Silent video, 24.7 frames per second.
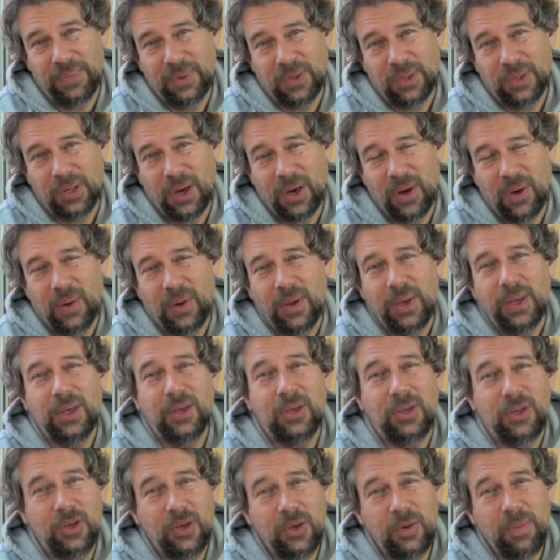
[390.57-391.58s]
So
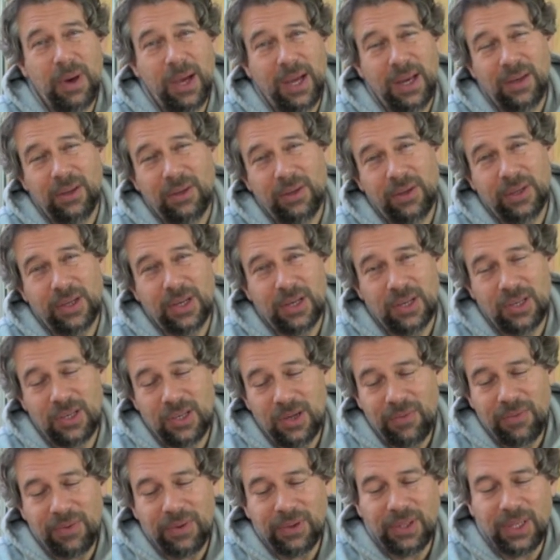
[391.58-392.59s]
you might look at
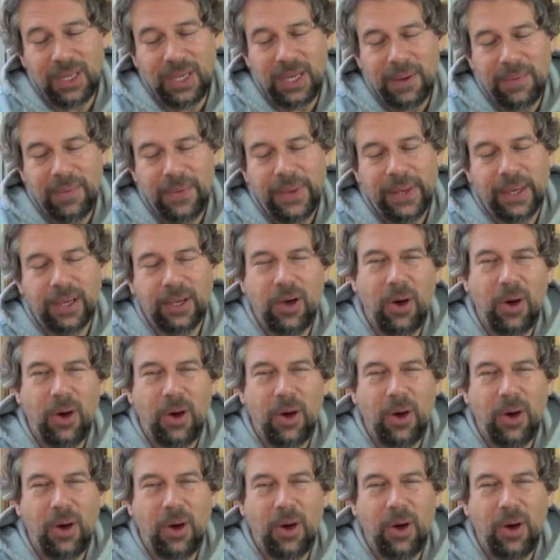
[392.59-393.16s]
differently.